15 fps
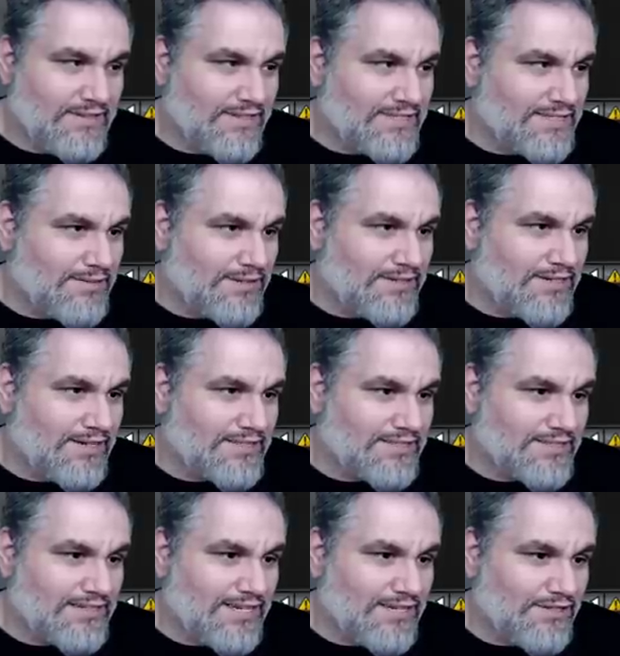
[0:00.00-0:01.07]
Unless they want a
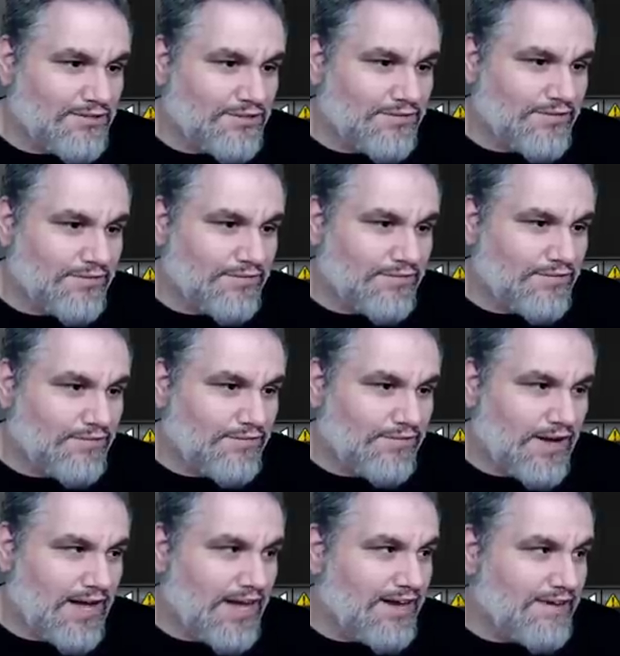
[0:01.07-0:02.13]
toxic deluge for
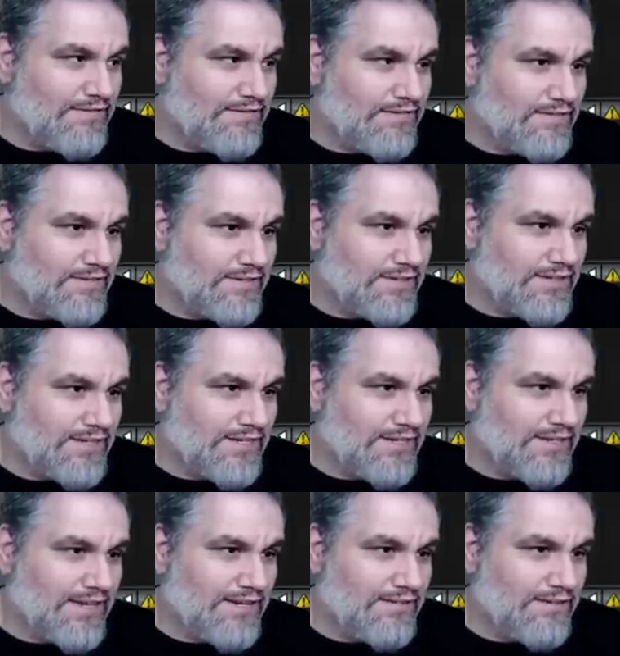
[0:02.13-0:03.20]
five,
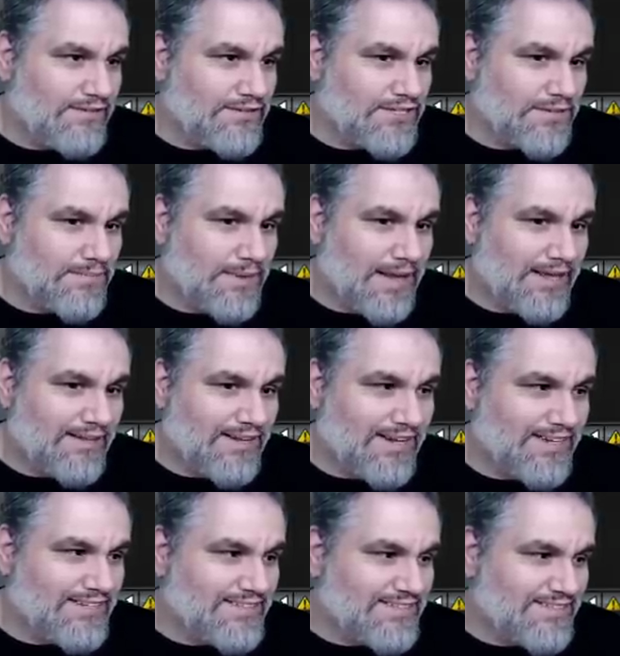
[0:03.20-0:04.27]
and then lose then their
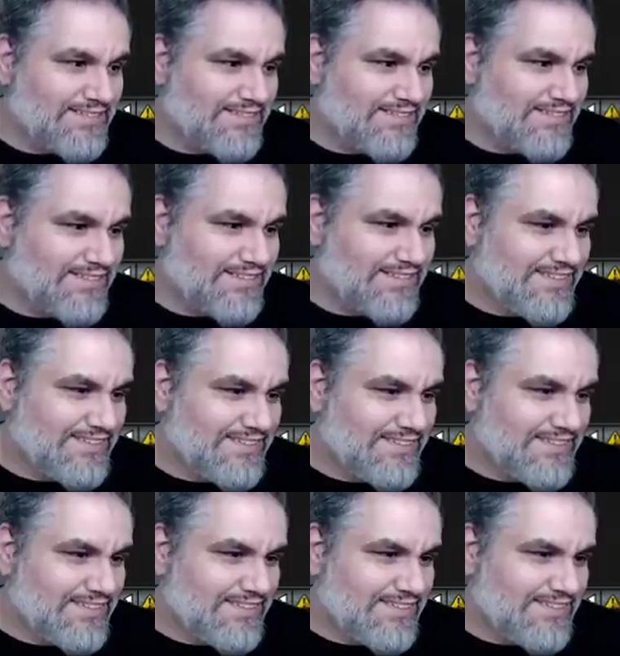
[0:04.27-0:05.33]
badlands.
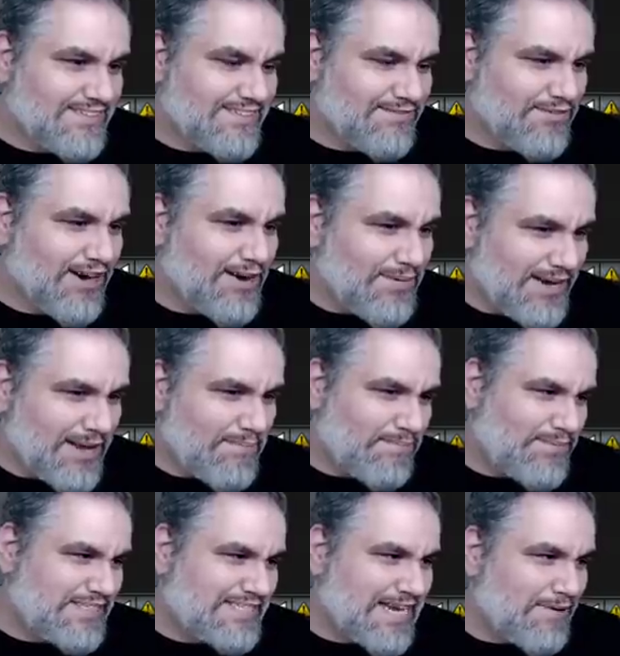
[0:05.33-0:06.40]
Scarab God back. Right, we get
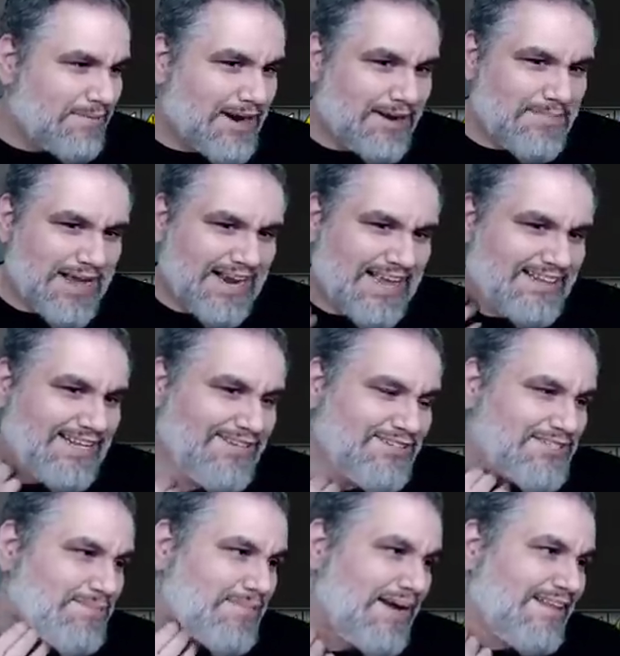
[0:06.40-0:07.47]
Scarab God back, and they
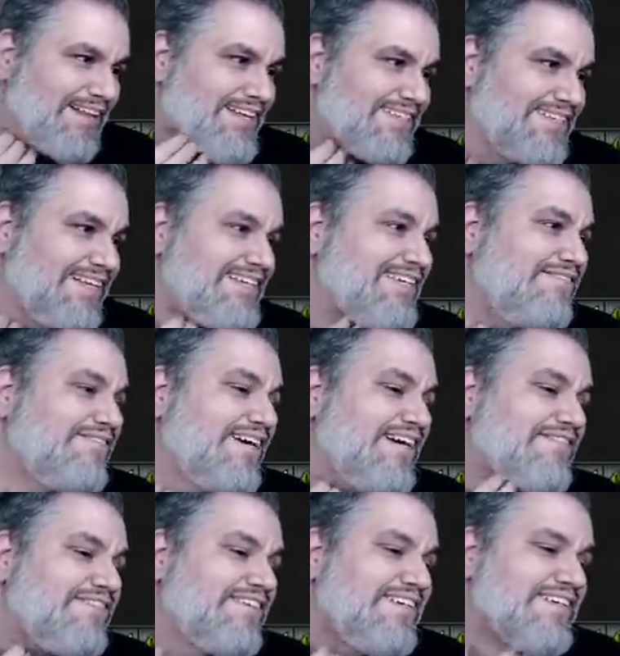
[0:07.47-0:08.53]
lose their Badlands, and they take
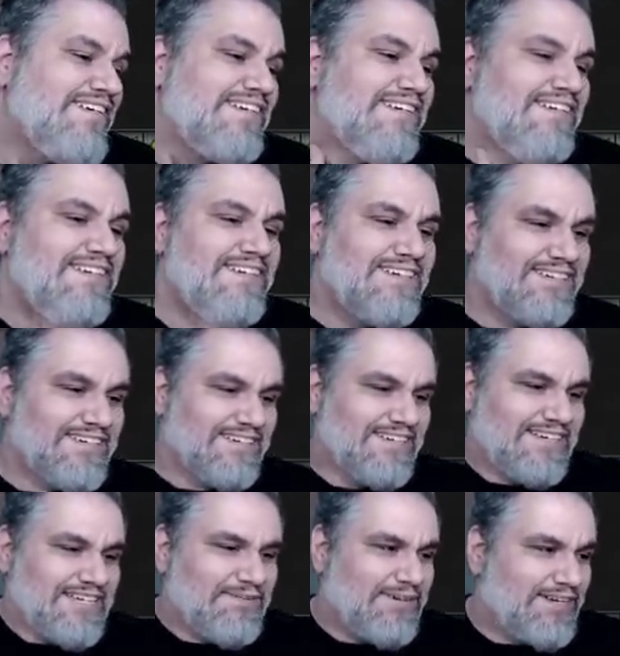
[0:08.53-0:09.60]
five. Yeah, that
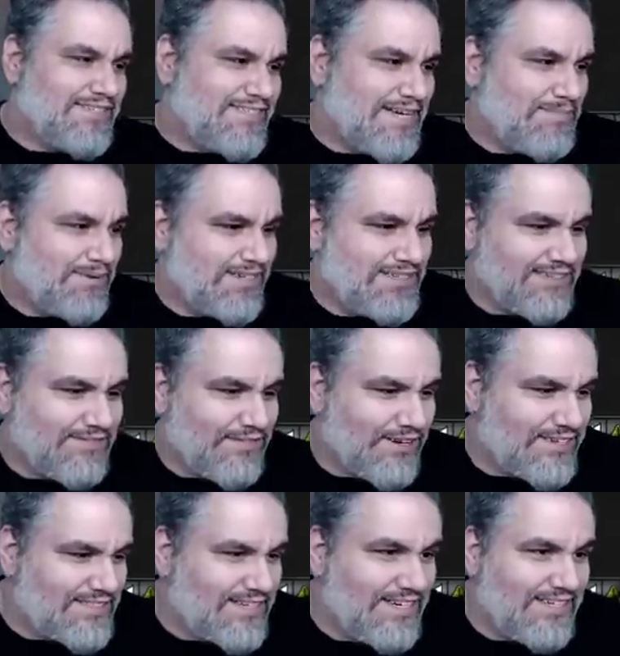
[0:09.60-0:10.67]
seems. And then we untap play
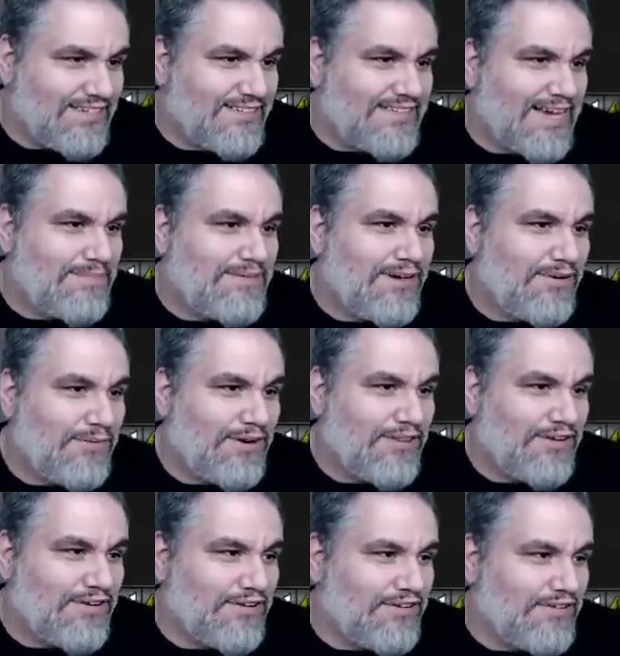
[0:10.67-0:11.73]
Frost Titan, tap down one of
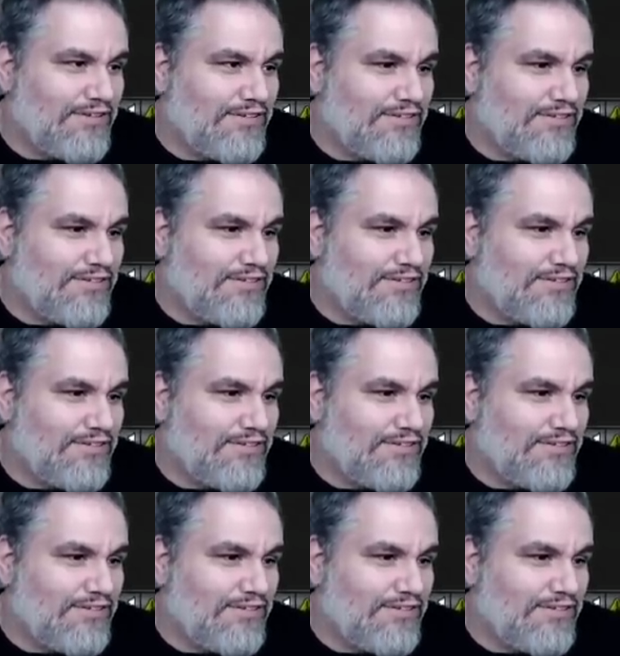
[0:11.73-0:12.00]
their.